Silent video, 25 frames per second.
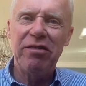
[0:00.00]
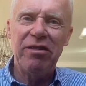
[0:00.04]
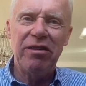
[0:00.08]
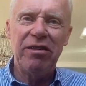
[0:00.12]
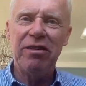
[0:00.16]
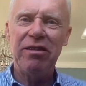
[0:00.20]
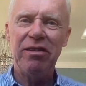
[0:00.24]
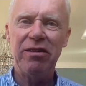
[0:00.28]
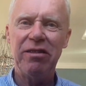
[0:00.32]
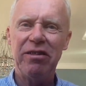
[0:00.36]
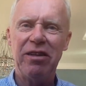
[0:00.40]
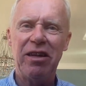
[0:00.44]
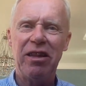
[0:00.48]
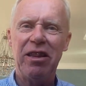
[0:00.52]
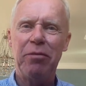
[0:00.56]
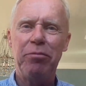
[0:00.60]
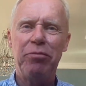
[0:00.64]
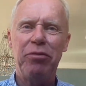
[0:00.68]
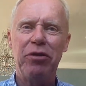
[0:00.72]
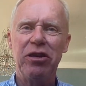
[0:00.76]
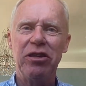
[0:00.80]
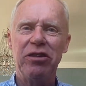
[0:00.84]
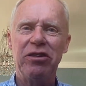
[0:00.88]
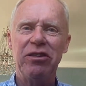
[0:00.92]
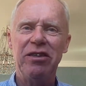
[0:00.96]
and another
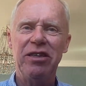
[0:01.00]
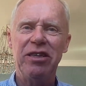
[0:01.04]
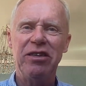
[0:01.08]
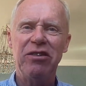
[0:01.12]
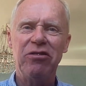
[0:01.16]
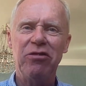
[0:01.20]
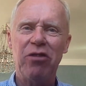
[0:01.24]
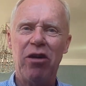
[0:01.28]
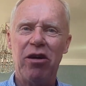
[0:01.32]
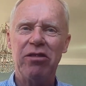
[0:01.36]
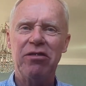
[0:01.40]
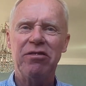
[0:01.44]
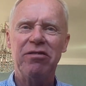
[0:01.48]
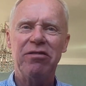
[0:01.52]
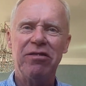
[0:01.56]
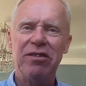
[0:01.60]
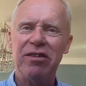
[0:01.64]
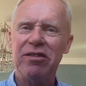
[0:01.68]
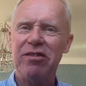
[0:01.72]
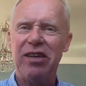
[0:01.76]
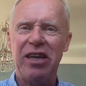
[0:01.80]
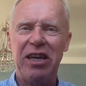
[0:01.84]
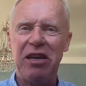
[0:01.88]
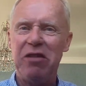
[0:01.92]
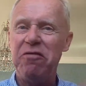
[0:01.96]
person is not,
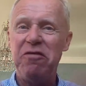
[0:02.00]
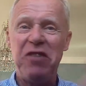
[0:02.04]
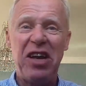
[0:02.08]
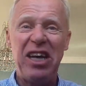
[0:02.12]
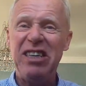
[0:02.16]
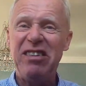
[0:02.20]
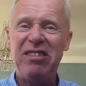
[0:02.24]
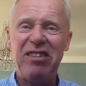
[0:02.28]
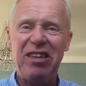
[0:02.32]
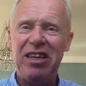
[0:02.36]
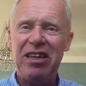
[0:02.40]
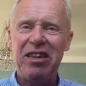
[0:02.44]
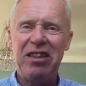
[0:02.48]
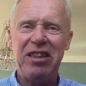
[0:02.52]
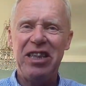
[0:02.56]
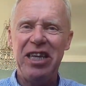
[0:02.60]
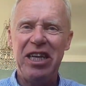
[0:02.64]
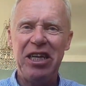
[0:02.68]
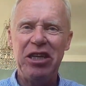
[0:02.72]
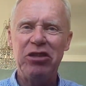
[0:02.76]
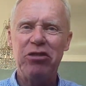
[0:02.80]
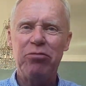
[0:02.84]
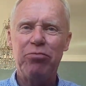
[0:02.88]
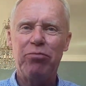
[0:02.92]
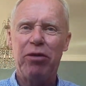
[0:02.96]
is inventing
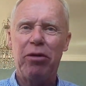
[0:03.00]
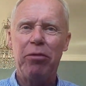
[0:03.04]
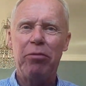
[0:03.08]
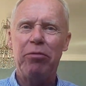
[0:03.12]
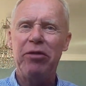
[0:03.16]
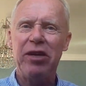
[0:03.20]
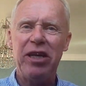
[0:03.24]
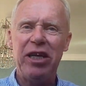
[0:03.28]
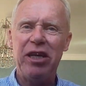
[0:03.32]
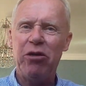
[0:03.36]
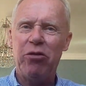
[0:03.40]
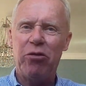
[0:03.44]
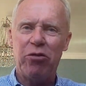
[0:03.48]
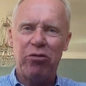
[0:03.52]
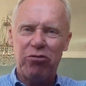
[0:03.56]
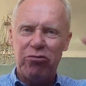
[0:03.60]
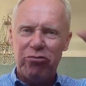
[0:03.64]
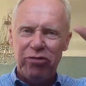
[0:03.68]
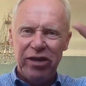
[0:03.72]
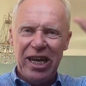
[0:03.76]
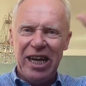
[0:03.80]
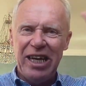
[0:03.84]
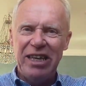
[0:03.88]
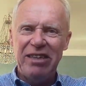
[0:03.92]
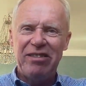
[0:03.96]
things probably, or
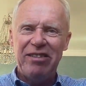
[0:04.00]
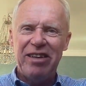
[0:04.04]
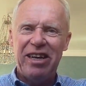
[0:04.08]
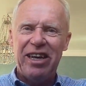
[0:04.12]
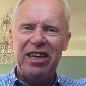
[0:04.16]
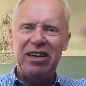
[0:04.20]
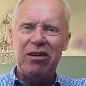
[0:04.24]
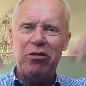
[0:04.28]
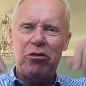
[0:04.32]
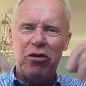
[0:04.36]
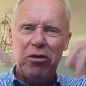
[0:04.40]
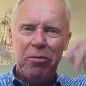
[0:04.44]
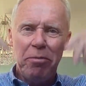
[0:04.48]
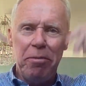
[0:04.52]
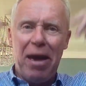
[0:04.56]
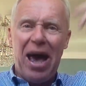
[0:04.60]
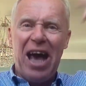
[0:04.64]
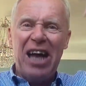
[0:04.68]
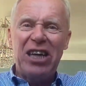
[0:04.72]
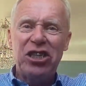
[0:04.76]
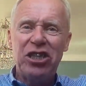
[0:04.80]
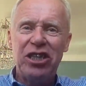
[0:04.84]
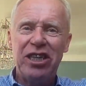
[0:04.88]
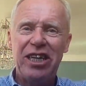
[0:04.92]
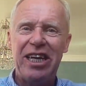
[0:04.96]
creating, or
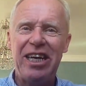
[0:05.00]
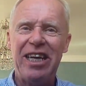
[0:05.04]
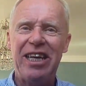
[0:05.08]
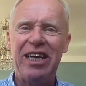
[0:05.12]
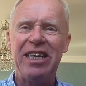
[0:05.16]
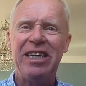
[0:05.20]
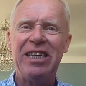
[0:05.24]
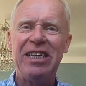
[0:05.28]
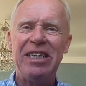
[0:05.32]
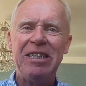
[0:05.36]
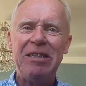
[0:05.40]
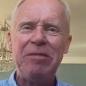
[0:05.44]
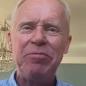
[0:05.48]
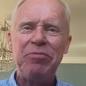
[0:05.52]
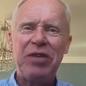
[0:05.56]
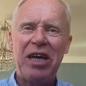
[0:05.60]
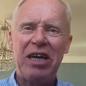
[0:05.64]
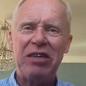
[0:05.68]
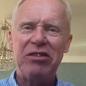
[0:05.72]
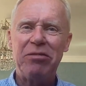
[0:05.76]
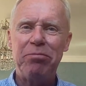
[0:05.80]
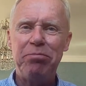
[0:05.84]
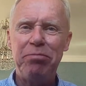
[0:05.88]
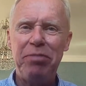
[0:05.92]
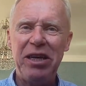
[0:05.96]
imagining,
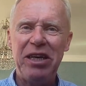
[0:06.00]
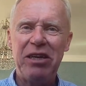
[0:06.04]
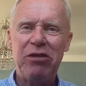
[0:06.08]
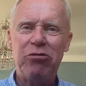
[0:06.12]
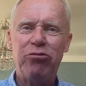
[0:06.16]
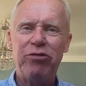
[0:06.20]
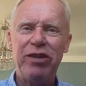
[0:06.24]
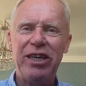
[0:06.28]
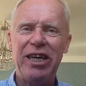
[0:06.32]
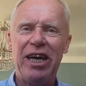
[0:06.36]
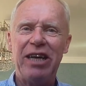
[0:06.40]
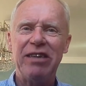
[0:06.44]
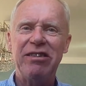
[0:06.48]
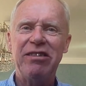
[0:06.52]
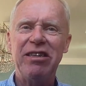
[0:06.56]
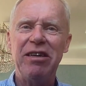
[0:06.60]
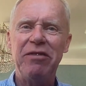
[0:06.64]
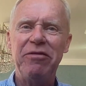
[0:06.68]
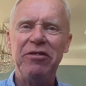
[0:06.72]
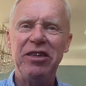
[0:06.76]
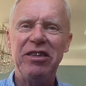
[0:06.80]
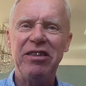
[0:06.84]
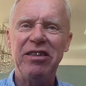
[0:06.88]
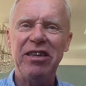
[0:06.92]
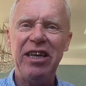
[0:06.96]
has a big
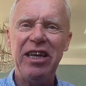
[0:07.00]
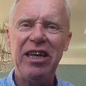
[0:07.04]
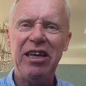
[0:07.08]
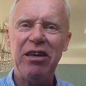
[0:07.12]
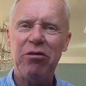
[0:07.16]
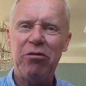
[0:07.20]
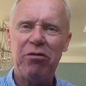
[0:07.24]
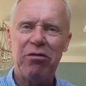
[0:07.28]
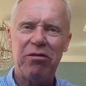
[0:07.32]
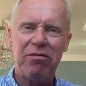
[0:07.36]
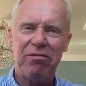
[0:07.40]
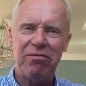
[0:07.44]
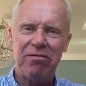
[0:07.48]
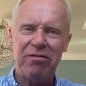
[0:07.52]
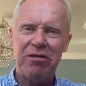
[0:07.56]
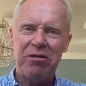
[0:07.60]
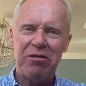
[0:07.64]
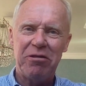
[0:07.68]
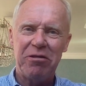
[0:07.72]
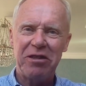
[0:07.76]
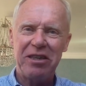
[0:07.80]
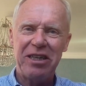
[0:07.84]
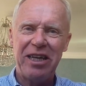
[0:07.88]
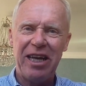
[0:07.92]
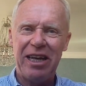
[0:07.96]
creativity,
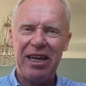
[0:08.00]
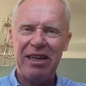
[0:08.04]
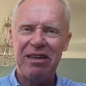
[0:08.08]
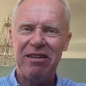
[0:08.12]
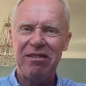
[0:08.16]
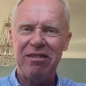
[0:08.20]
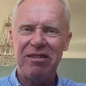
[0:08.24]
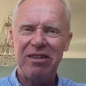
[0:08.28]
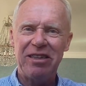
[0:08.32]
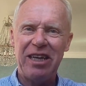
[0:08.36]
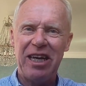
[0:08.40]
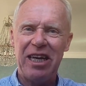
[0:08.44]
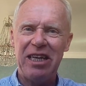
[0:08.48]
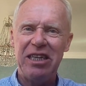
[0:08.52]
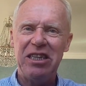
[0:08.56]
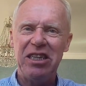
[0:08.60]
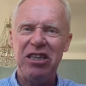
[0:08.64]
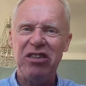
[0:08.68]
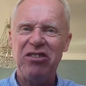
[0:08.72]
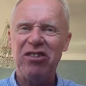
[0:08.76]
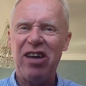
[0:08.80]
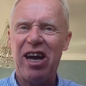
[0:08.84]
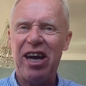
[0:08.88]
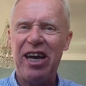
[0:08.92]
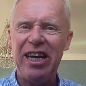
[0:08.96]
or can
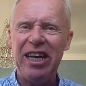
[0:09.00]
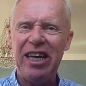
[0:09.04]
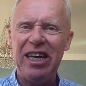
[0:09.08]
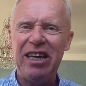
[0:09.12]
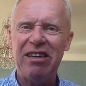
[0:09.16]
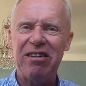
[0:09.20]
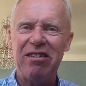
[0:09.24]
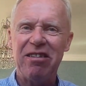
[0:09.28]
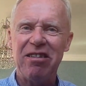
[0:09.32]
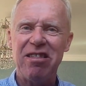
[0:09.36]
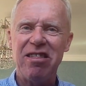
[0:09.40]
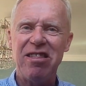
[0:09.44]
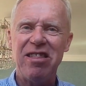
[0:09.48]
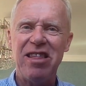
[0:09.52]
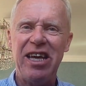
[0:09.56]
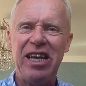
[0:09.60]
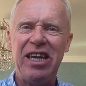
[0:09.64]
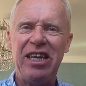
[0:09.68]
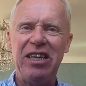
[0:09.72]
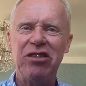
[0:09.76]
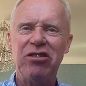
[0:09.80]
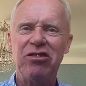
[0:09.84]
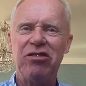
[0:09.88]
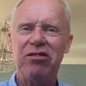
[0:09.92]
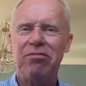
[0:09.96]
design
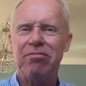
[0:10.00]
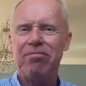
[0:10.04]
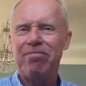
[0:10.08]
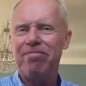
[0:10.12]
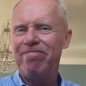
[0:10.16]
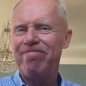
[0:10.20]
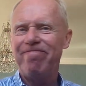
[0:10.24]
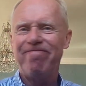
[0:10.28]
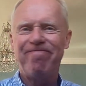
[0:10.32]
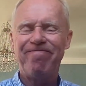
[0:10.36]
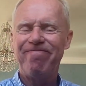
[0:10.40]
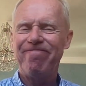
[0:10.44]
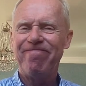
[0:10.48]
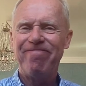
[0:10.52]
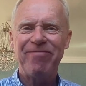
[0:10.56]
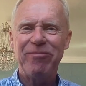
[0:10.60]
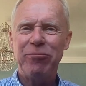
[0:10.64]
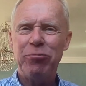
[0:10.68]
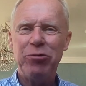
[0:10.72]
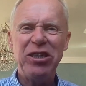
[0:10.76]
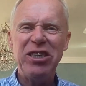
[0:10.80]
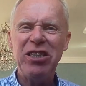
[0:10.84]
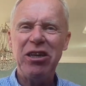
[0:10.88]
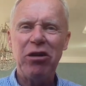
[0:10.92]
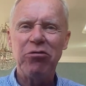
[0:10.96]
things.
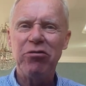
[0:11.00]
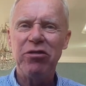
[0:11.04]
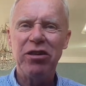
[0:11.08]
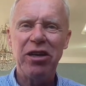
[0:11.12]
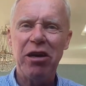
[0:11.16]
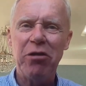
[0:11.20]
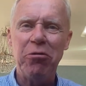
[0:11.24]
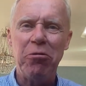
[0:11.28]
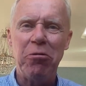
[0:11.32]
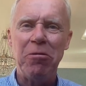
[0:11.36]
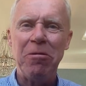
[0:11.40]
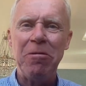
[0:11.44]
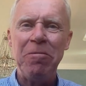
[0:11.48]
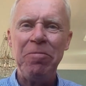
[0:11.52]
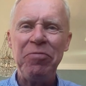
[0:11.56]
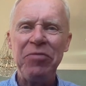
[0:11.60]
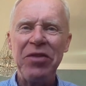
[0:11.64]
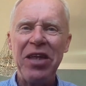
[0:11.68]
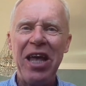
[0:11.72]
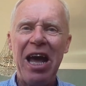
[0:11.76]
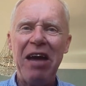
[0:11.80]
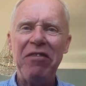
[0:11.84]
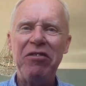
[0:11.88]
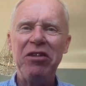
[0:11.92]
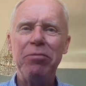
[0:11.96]
We don't know.
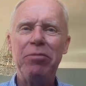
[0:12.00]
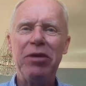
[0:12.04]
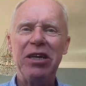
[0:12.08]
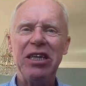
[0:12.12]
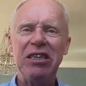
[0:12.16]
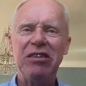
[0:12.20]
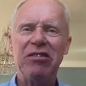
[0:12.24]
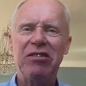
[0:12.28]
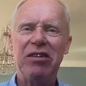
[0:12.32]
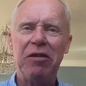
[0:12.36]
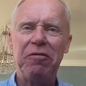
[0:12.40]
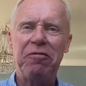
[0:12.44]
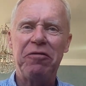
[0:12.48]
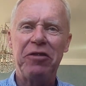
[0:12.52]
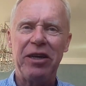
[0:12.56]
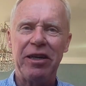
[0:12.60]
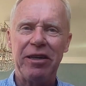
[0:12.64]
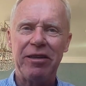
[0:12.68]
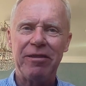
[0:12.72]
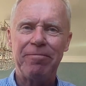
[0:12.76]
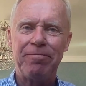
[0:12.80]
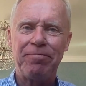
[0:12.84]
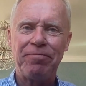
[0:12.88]
Everybody's different.